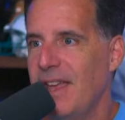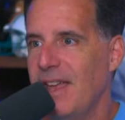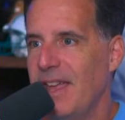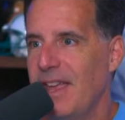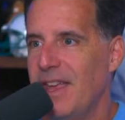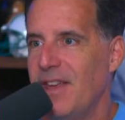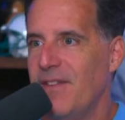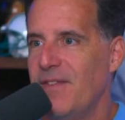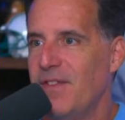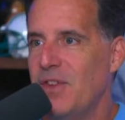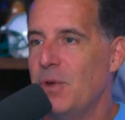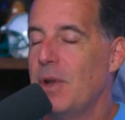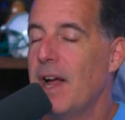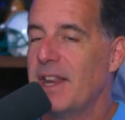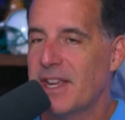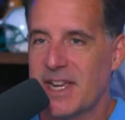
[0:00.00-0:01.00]
If you
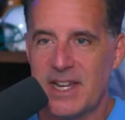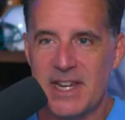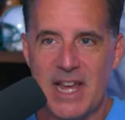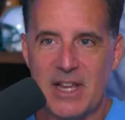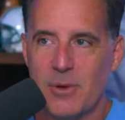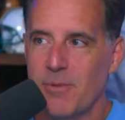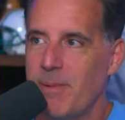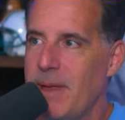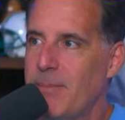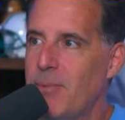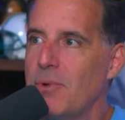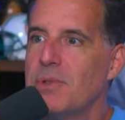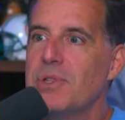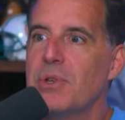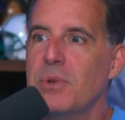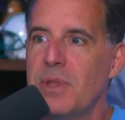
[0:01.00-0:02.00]
know how to connect with people,
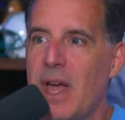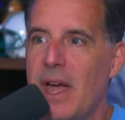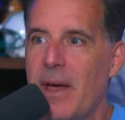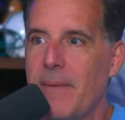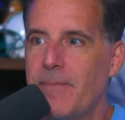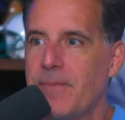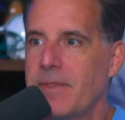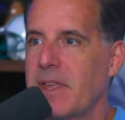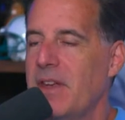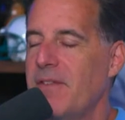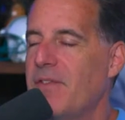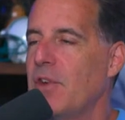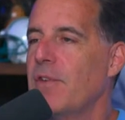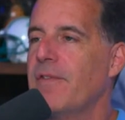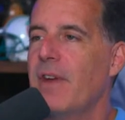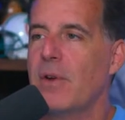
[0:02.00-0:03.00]
do that. If
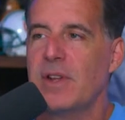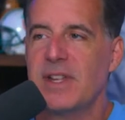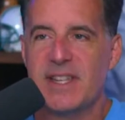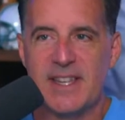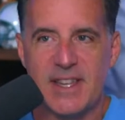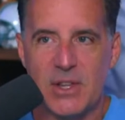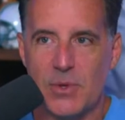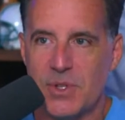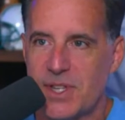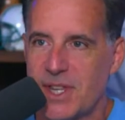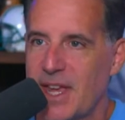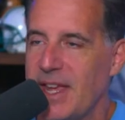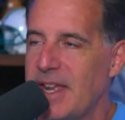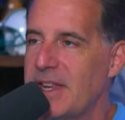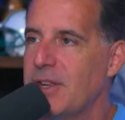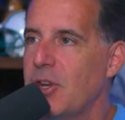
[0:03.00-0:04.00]
you're very skill
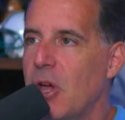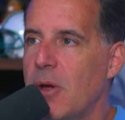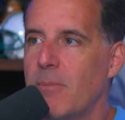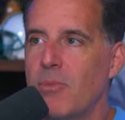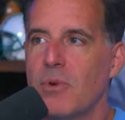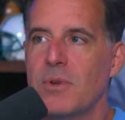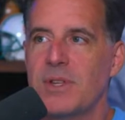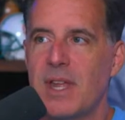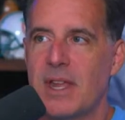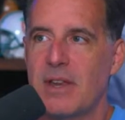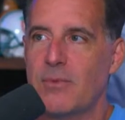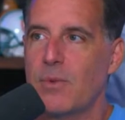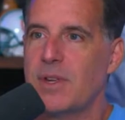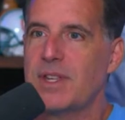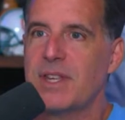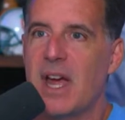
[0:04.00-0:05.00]
set in numbers and
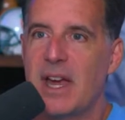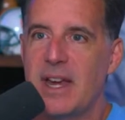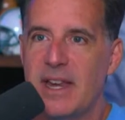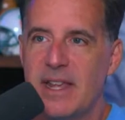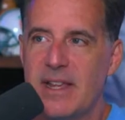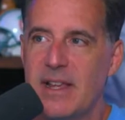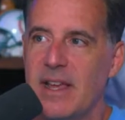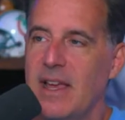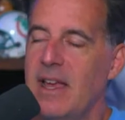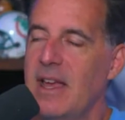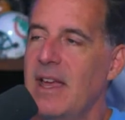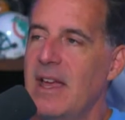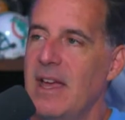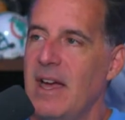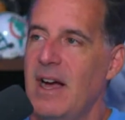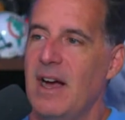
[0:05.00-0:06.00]
reciting
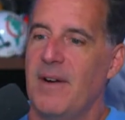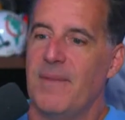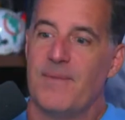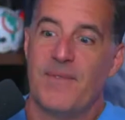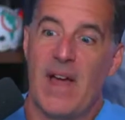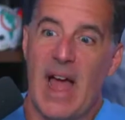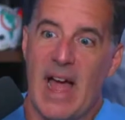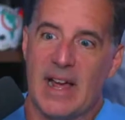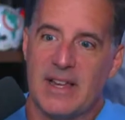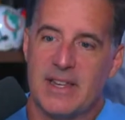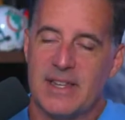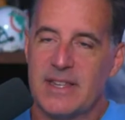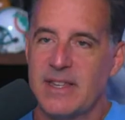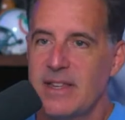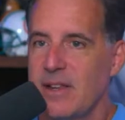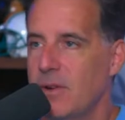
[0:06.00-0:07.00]

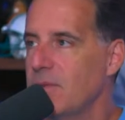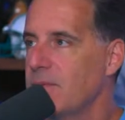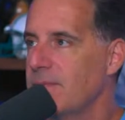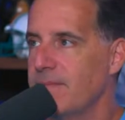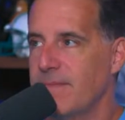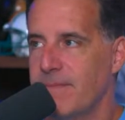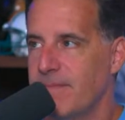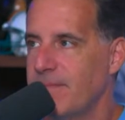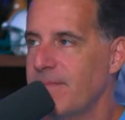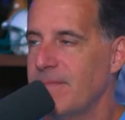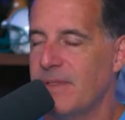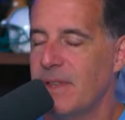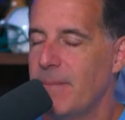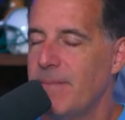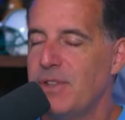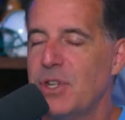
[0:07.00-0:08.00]
facts, you know,
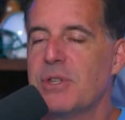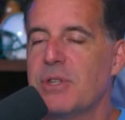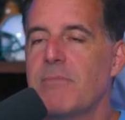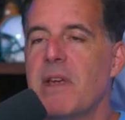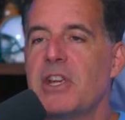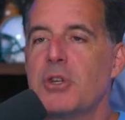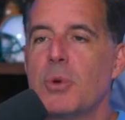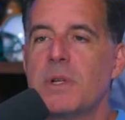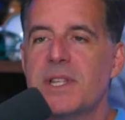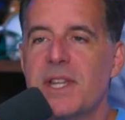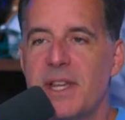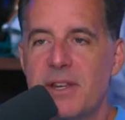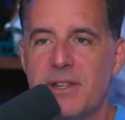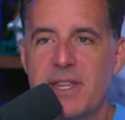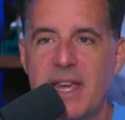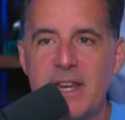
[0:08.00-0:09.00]
just make sure it's
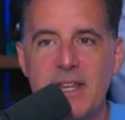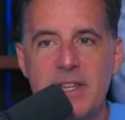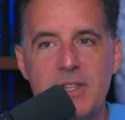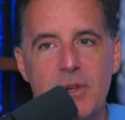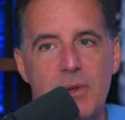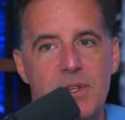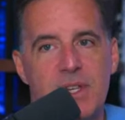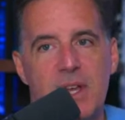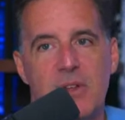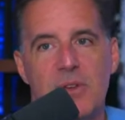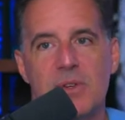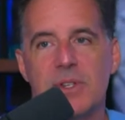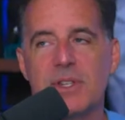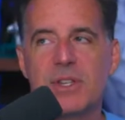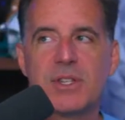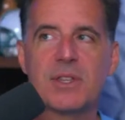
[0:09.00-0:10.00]
entertaining to your sellers.
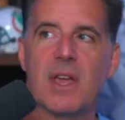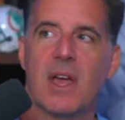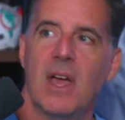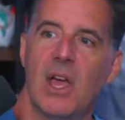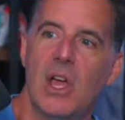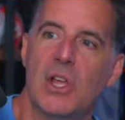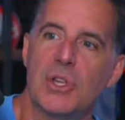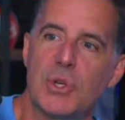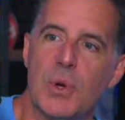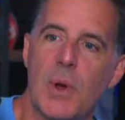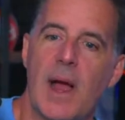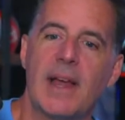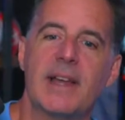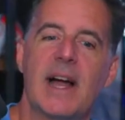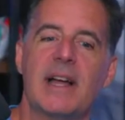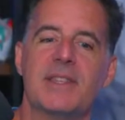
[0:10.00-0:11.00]
Just try
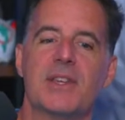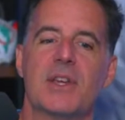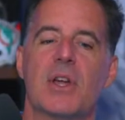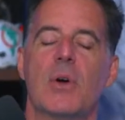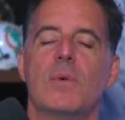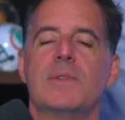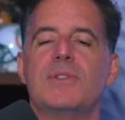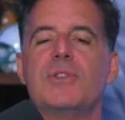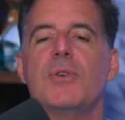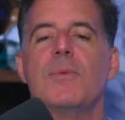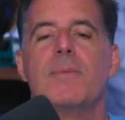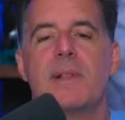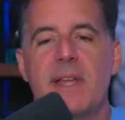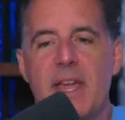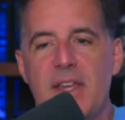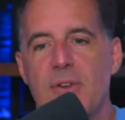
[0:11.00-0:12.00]
not to go and
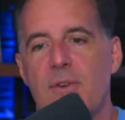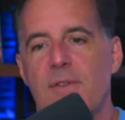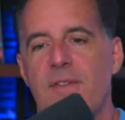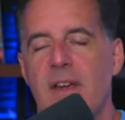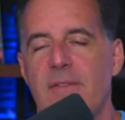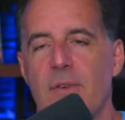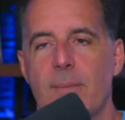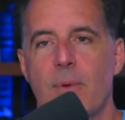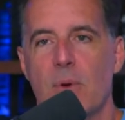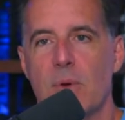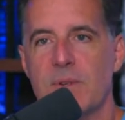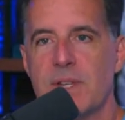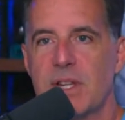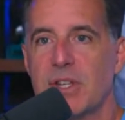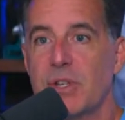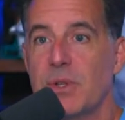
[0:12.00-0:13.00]
duplicate your favorite
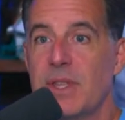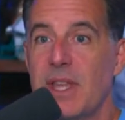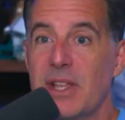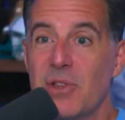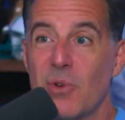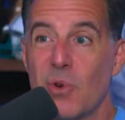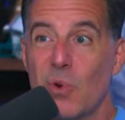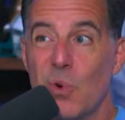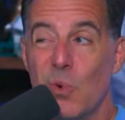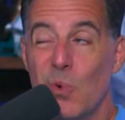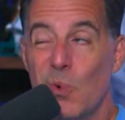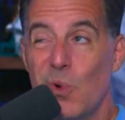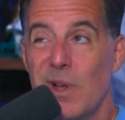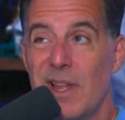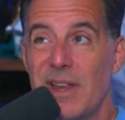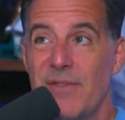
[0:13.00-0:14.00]
person because you think they're
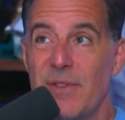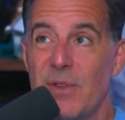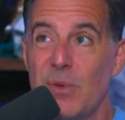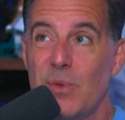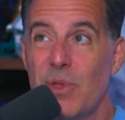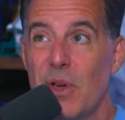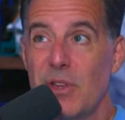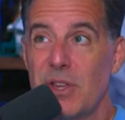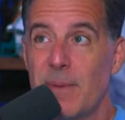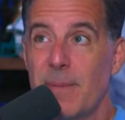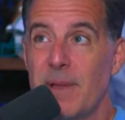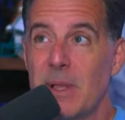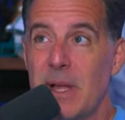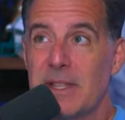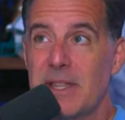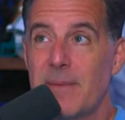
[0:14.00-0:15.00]
cool. And if you thought you could be
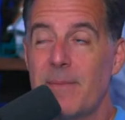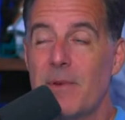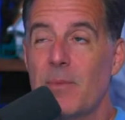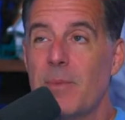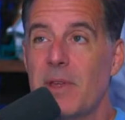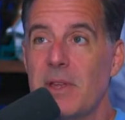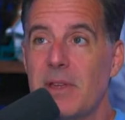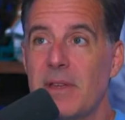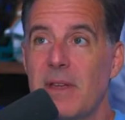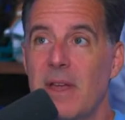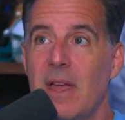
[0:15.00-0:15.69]
like them, it would be